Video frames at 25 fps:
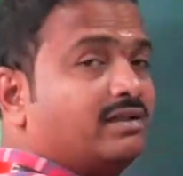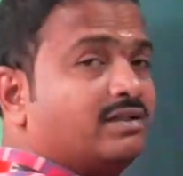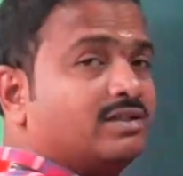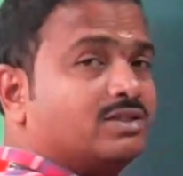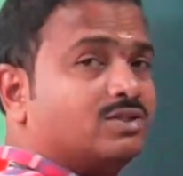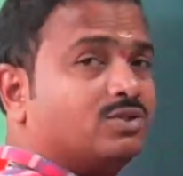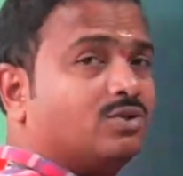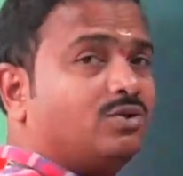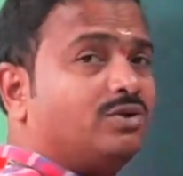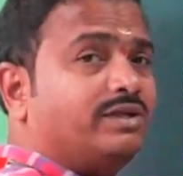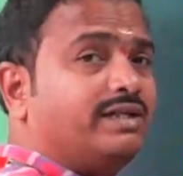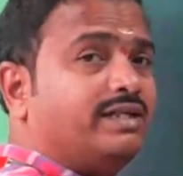
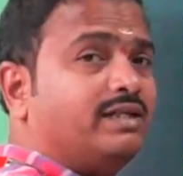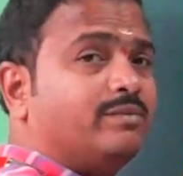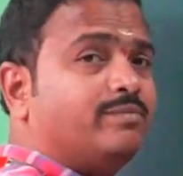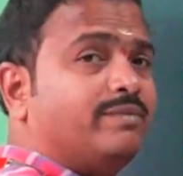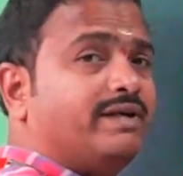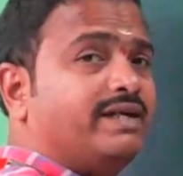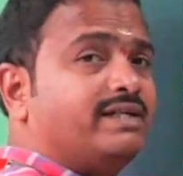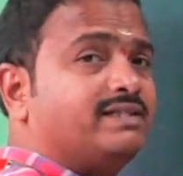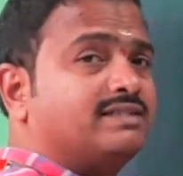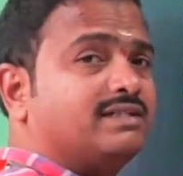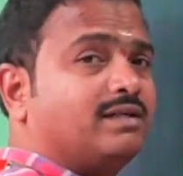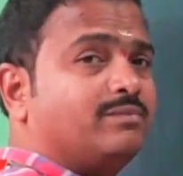So it
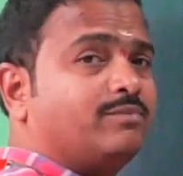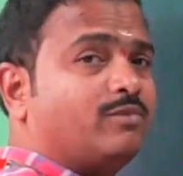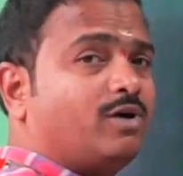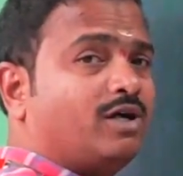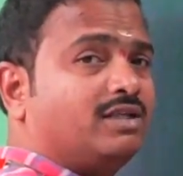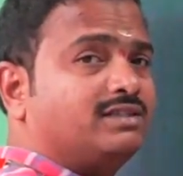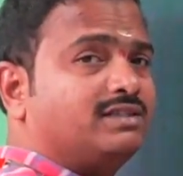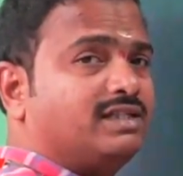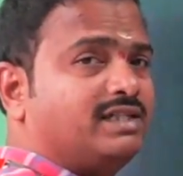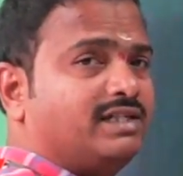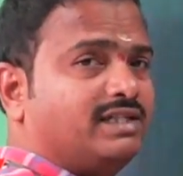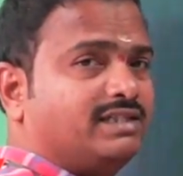made some
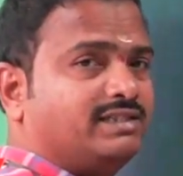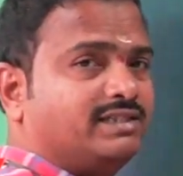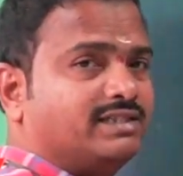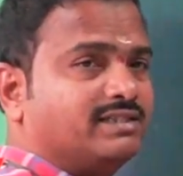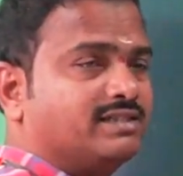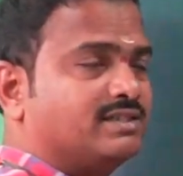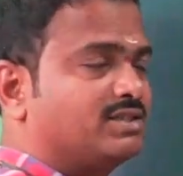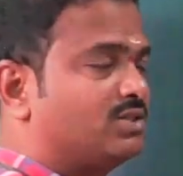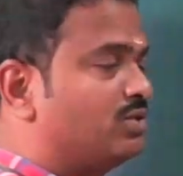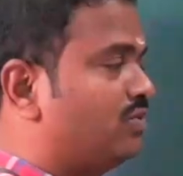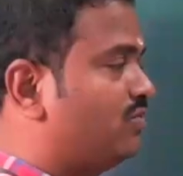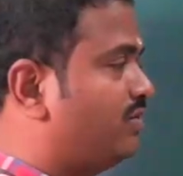
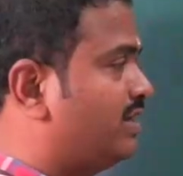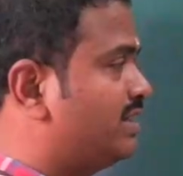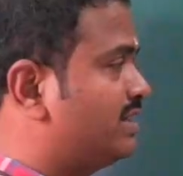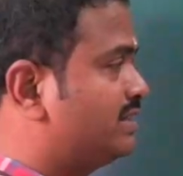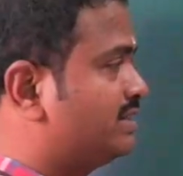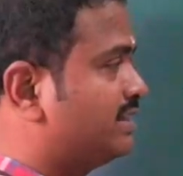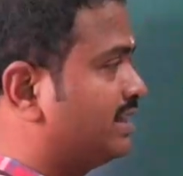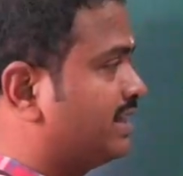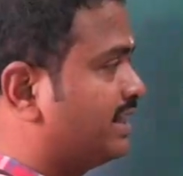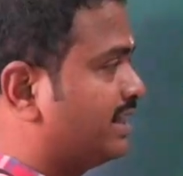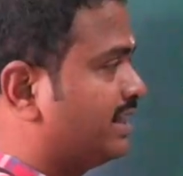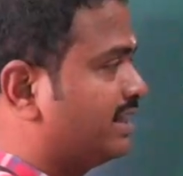oscillations. So what is
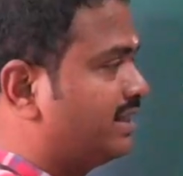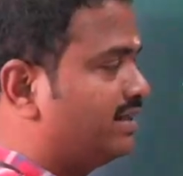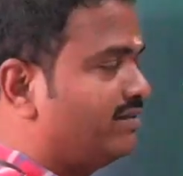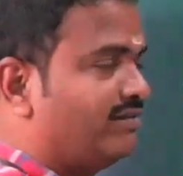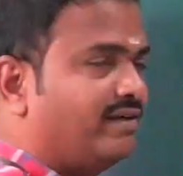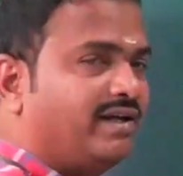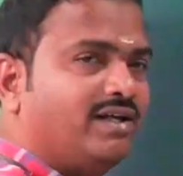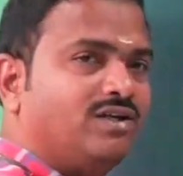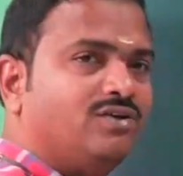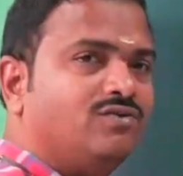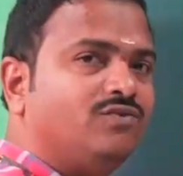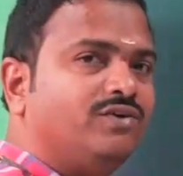the correct
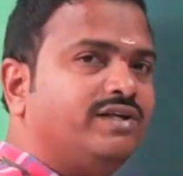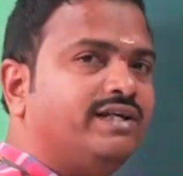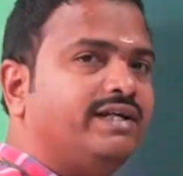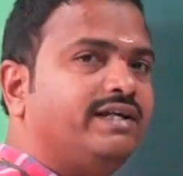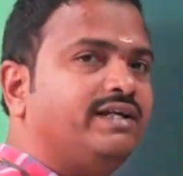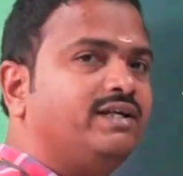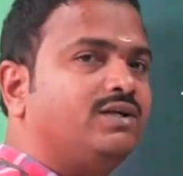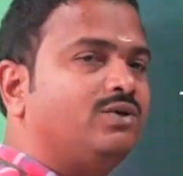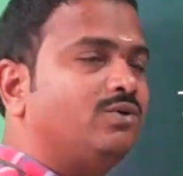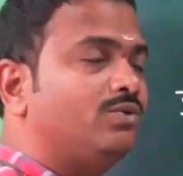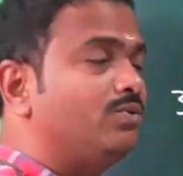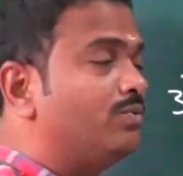value? We
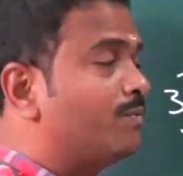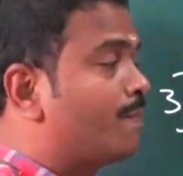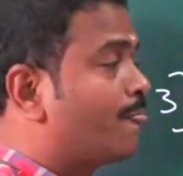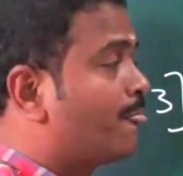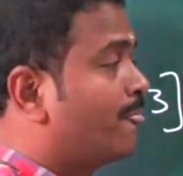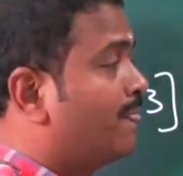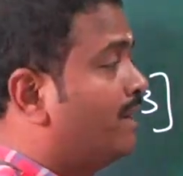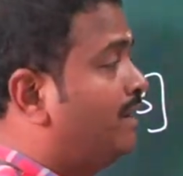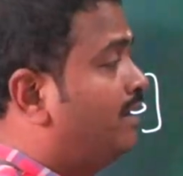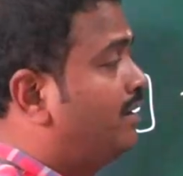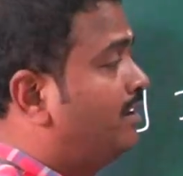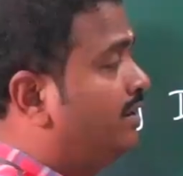need to
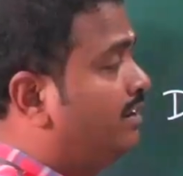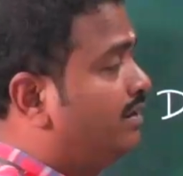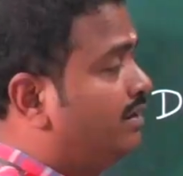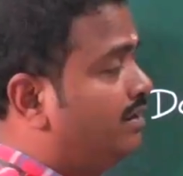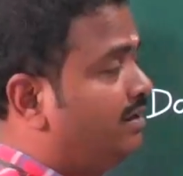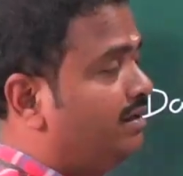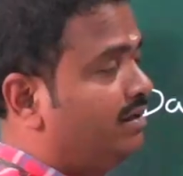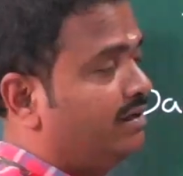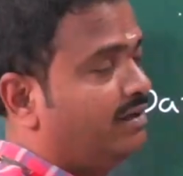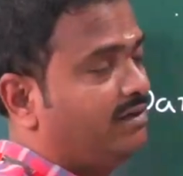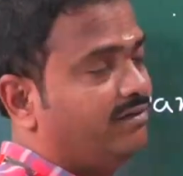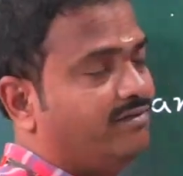
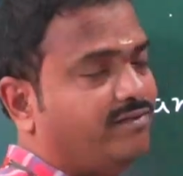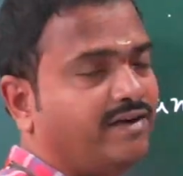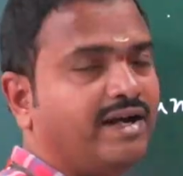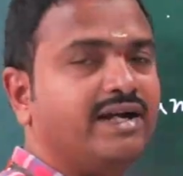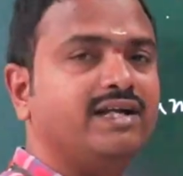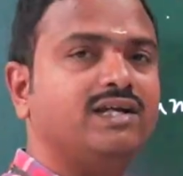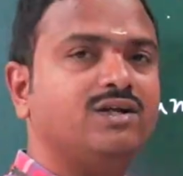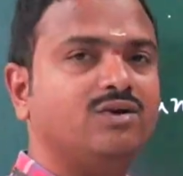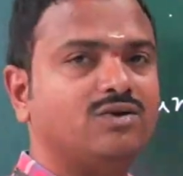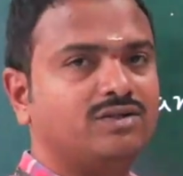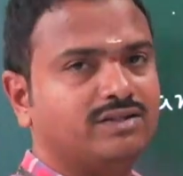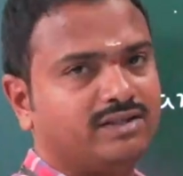
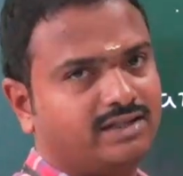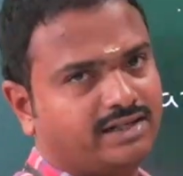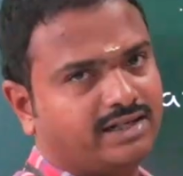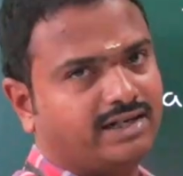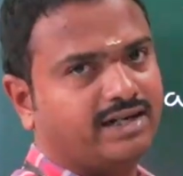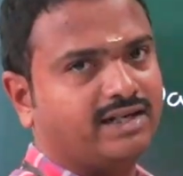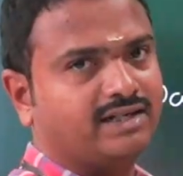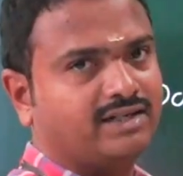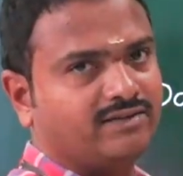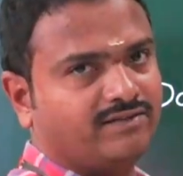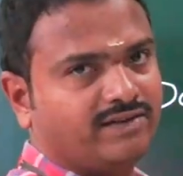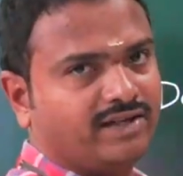find out the
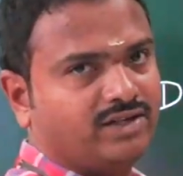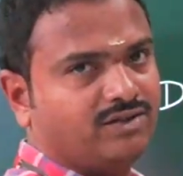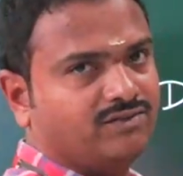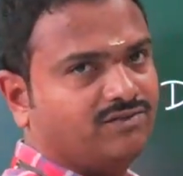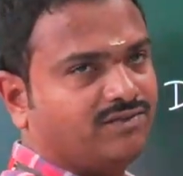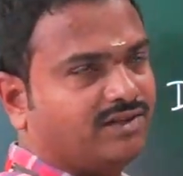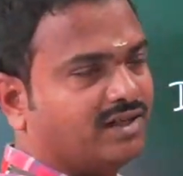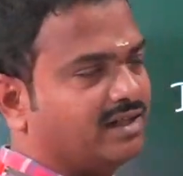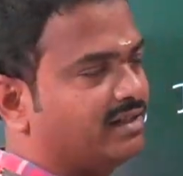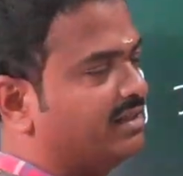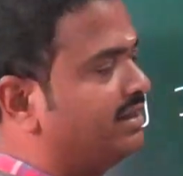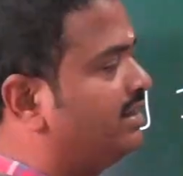correct value.
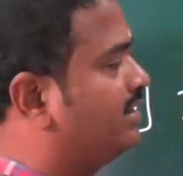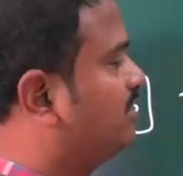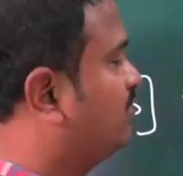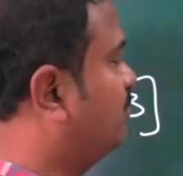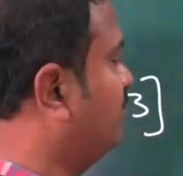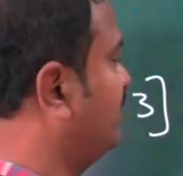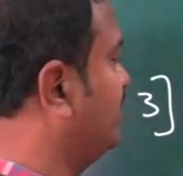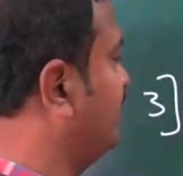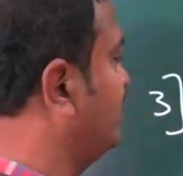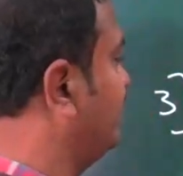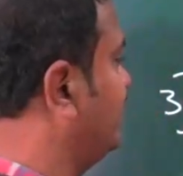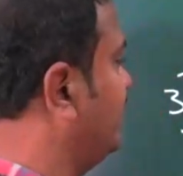For that
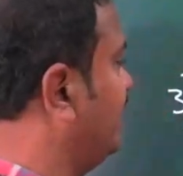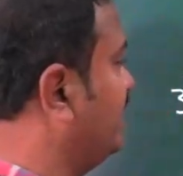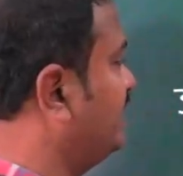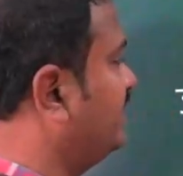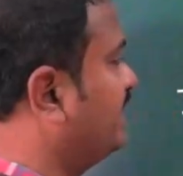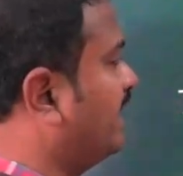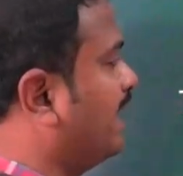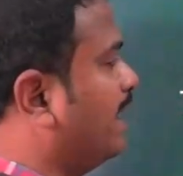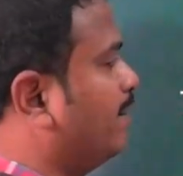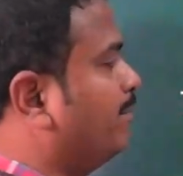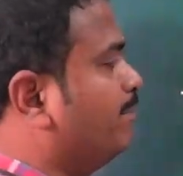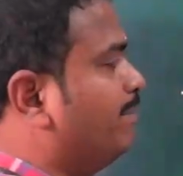we need a
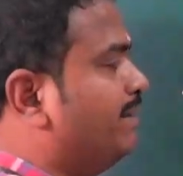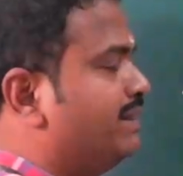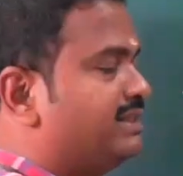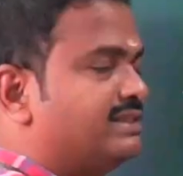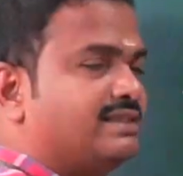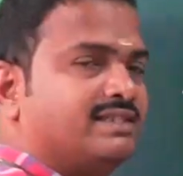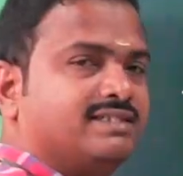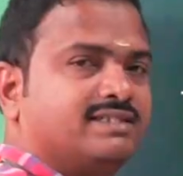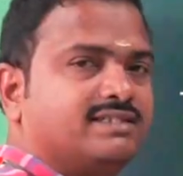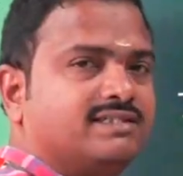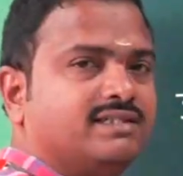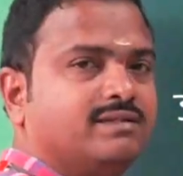damping
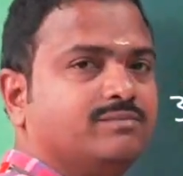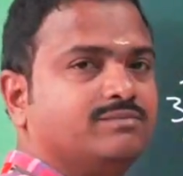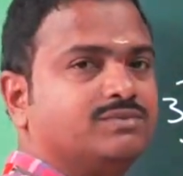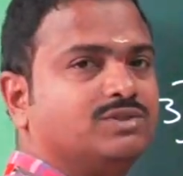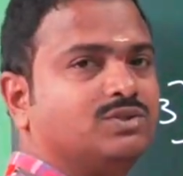system.